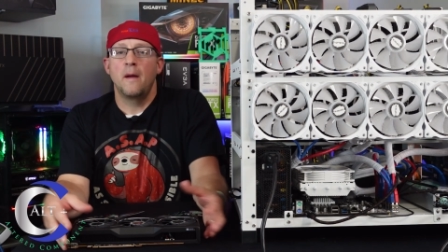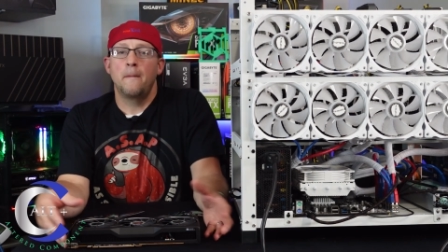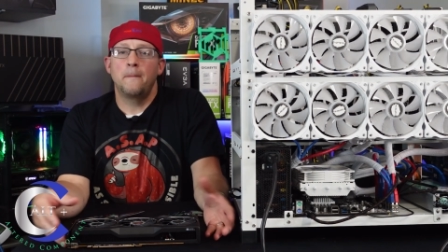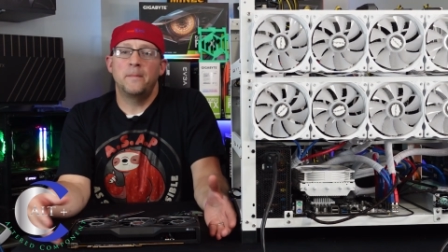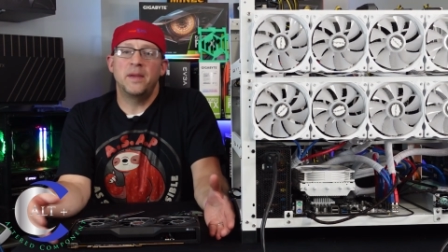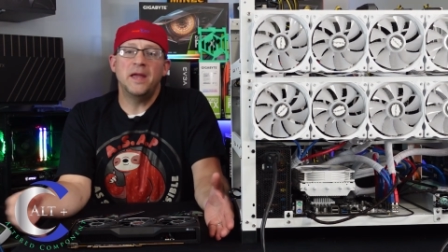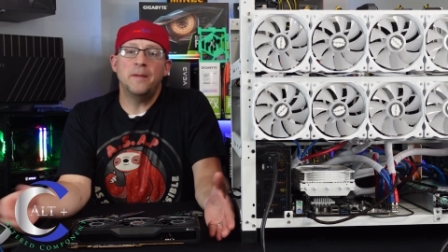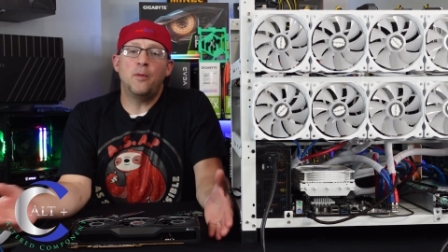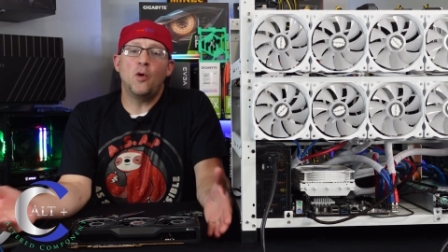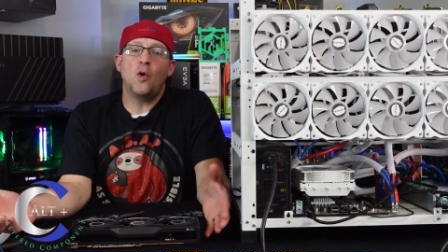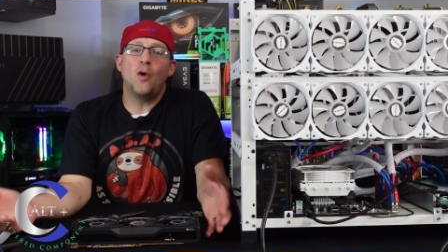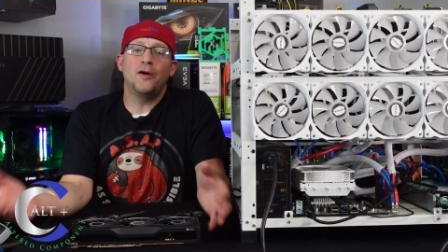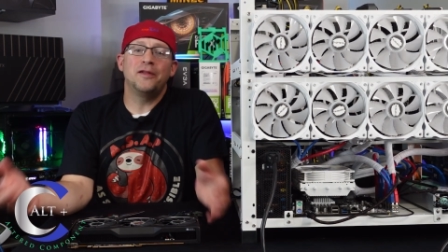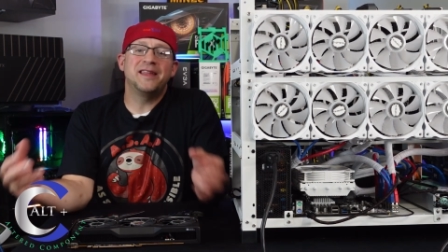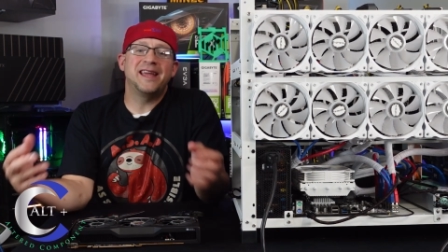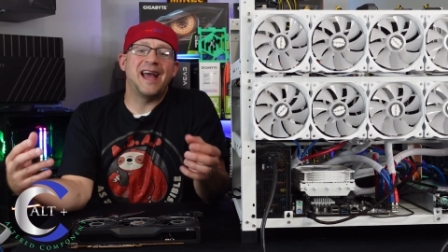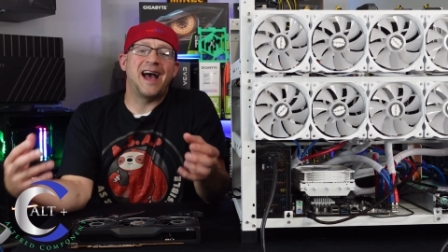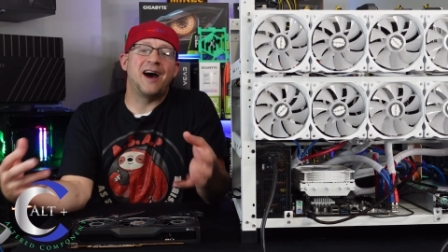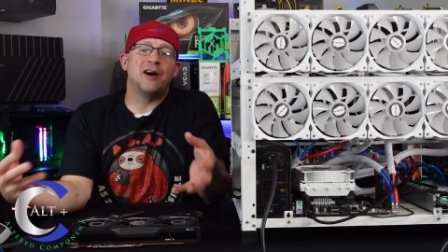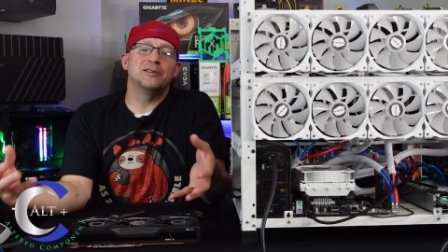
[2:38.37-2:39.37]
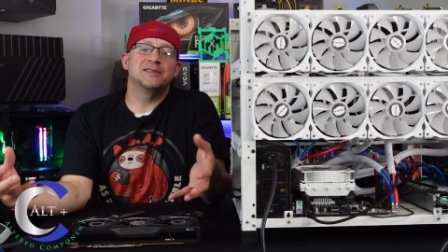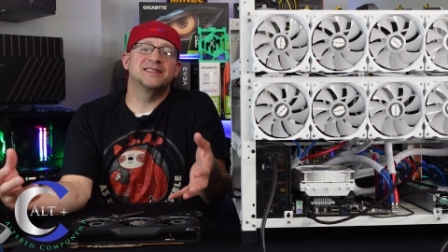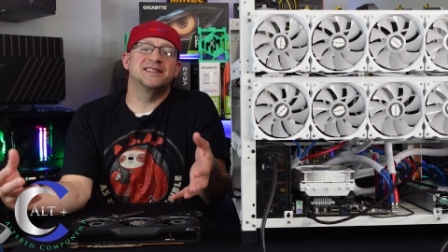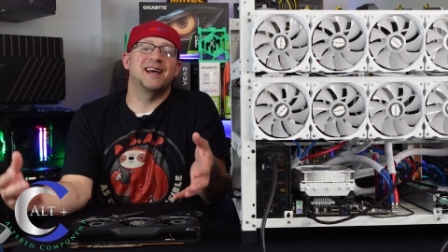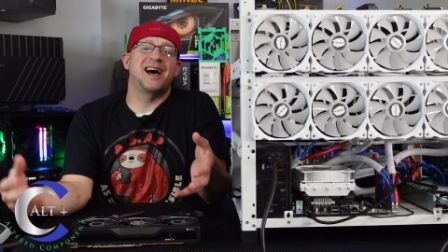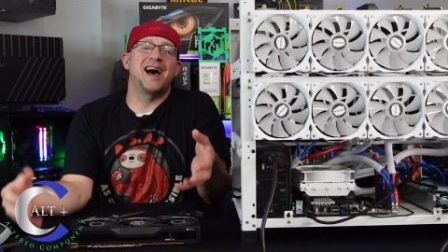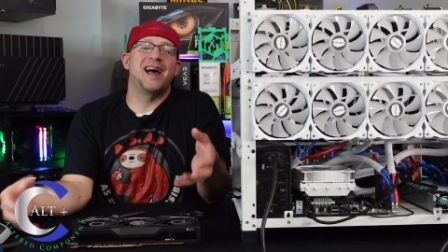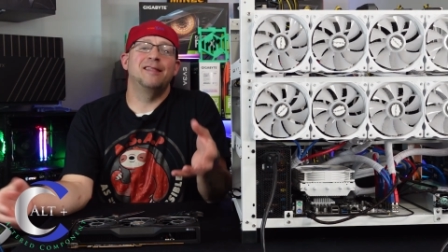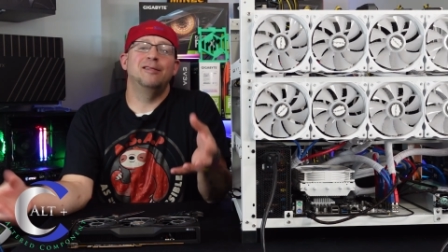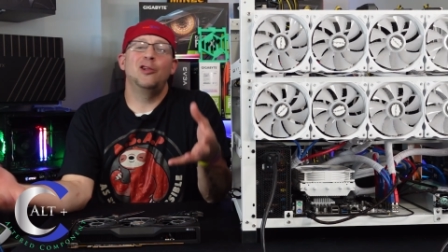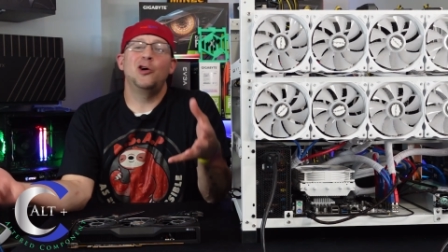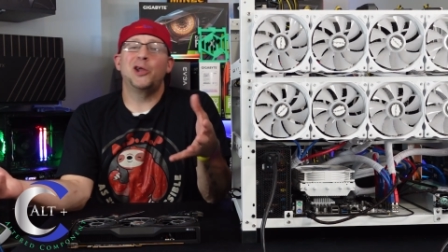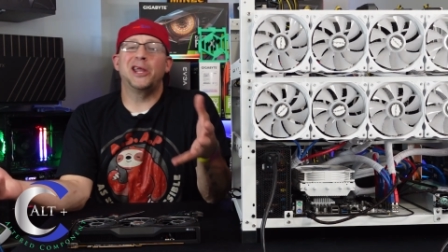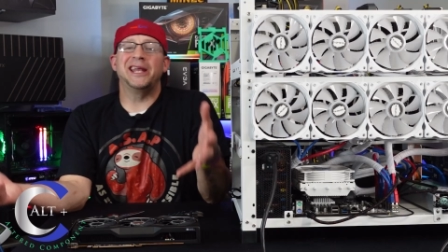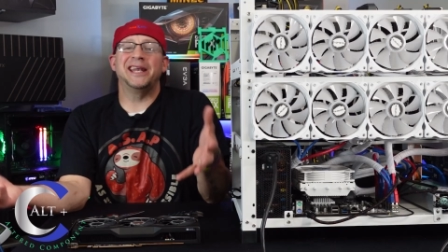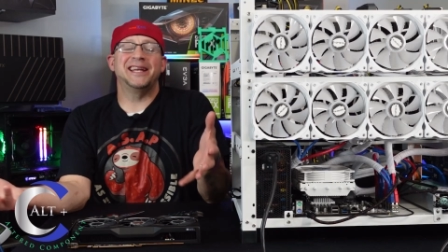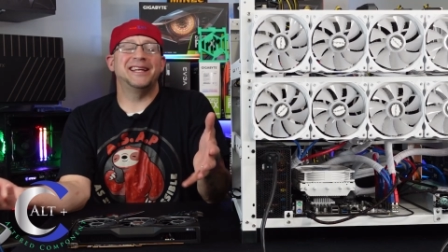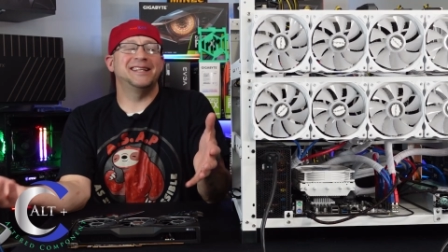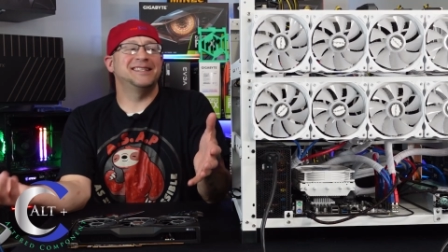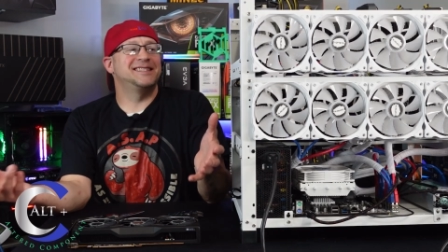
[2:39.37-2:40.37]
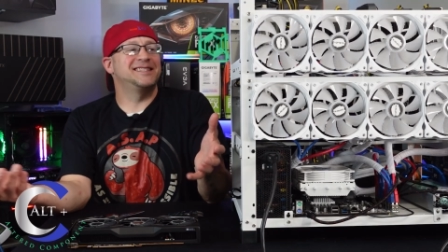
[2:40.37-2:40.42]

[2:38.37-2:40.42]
People on the outside looking in